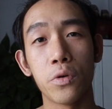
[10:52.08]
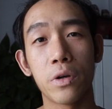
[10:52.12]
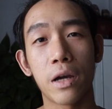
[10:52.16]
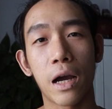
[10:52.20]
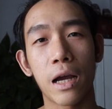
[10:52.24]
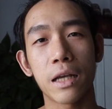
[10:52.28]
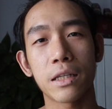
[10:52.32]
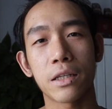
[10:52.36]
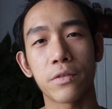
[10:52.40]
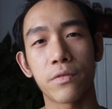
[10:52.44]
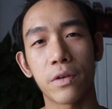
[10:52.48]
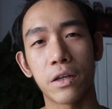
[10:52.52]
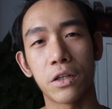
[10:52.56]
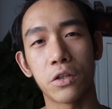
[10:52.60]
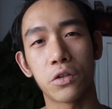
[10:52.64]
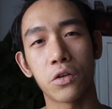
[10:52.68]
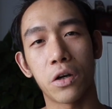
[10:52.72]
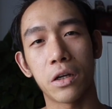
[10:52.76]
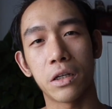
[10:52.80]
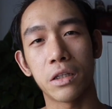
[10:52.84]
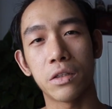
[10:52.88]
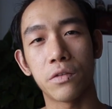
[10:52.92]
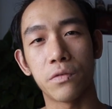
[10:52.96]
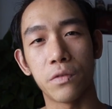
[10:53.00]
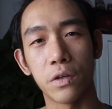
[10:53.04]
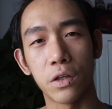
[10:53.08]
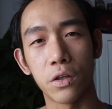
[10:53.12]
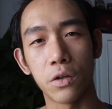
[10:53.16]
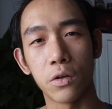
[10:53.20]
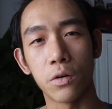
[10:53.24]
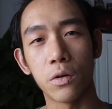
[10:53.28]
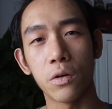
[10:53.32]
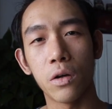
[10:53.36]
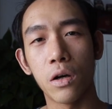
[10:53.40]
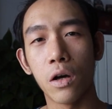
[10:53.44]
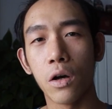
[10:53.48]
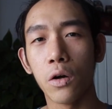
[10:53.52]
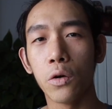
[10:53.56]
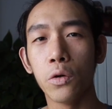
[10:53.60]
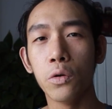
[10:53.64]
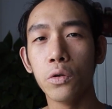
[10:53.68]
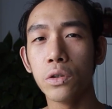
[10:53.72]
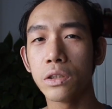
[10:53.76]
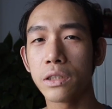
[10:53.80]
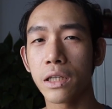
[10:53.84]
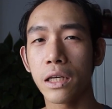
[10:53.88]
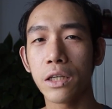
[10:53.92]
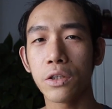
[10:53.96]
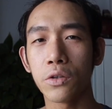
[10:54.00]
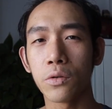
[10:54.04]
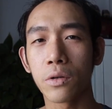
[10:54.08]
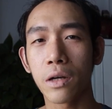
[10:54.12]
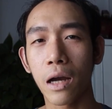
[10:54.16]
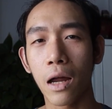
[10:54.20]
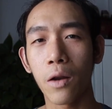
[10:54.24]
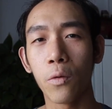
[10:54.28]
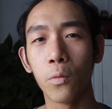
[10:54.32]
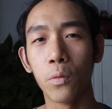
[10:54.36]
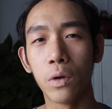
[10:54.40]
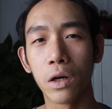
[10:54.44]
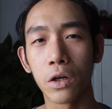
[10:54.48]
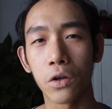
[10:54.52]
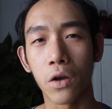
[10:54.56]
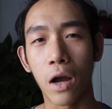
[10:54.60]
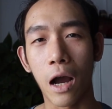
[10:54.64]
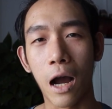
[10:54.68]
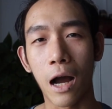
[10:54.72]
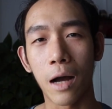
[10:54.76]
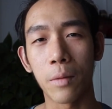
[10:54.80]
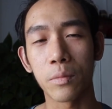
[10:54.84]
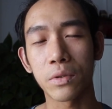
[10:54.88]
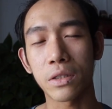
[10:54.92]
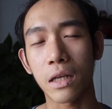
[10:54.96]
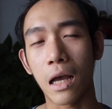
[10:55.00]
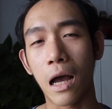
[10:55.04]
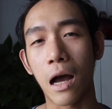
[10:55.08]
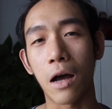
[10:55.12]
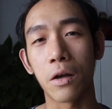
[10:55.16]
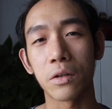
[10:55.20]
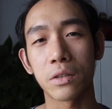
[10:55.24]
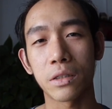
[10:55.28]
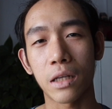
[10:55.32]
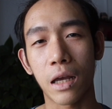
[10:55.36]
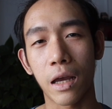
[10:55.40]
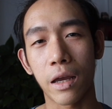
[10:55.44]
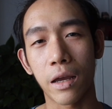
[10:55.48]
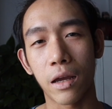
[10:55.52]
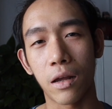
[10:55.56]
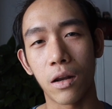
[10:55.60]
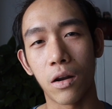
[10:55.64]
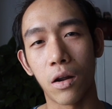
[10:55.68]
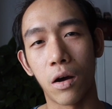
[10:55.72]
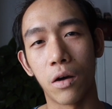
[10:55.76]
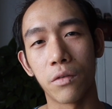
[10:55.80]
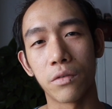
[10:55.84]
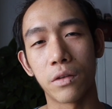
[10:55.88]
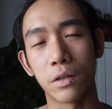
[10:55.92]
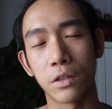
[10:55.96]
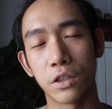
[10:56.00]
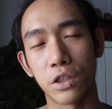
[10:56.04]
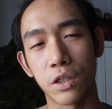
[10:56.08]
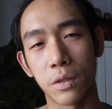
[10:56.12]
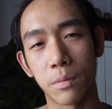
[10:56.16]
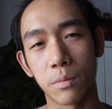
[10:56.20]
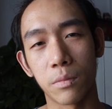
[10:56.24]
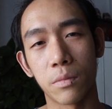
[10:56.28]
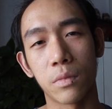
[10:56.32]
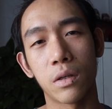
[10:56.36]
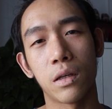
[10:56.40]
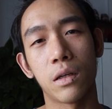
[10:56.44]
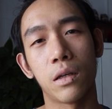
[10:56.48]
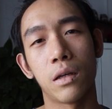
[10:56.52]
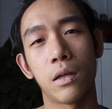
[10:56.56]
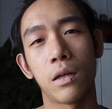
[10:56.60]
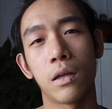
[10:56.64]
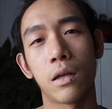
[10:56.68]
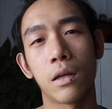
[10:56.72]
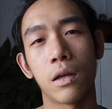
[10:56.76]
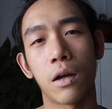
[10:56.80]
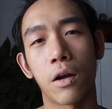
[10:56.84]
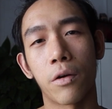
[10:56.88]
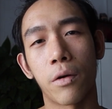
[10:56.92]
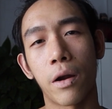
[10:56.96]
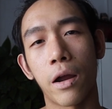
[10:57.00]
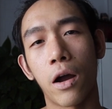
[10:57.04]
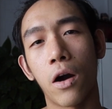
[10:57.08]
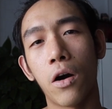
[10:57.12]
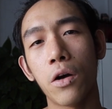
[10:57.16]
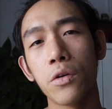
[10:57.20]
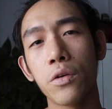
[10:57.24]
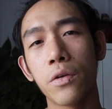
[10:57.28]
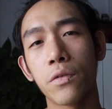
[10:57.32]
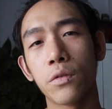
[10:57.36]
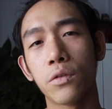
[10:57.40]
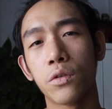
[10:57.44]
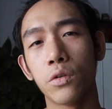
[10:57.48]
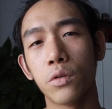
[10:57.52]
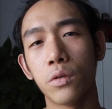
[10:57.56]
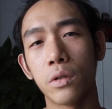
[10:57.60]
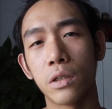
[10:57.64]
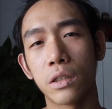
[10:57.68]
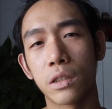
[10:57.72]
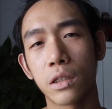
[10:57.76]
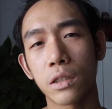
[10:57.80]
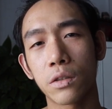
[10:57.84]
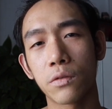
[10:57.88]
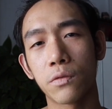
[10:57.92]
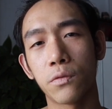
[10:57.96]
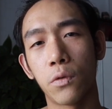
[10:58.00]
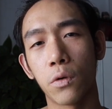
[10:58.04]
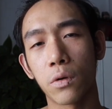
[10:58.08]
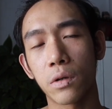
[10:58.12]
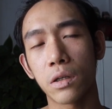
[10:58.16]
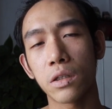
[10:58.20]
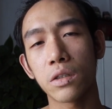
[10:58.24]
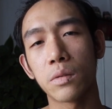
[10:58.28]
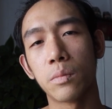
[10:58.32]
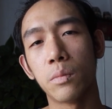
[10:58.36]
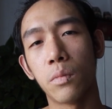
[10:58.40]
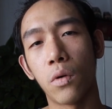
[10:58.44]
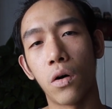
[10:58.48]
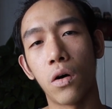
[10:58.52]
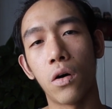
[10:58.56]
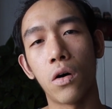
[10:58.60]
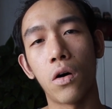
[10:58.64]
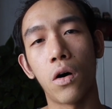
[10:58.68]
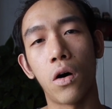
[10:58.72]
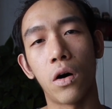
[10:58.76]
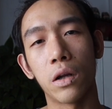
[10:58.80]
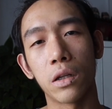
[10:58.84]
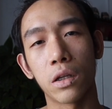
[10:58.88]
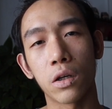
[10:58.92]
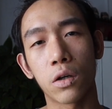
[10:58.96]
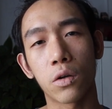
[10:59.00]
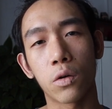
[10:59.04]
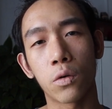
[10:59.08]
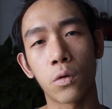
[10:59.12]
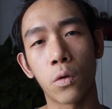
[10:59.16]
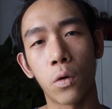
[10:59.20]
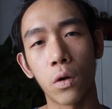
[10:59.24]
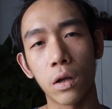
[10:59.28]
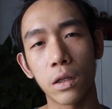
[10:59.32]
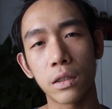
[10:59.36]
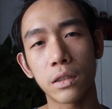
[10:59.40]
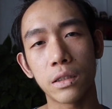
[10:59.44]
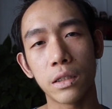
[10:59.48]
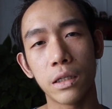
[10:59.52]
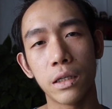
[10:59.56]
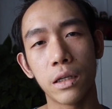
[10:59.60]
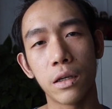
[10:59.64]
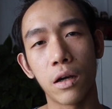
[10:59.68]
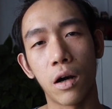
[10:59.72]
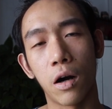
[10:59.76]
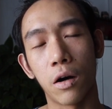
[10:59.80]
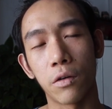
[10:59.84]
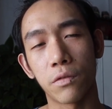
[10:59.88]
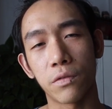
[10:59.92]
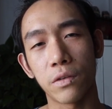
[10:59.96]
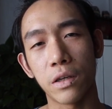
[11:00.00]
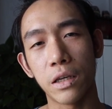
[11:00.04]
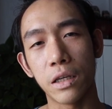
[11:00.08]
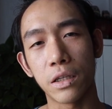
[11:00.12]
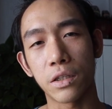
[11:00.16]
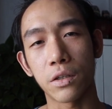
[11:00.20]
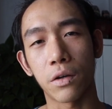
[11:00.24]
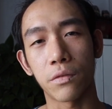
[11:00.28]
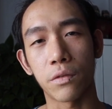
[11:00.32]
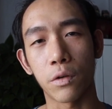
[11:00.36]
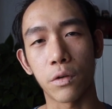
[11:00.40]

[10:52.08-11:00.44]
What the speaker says: you guys have enjoyed this video. Who says you can't work your arms outside of the gym? Alright, all you have to do is just focus more on the quality of each of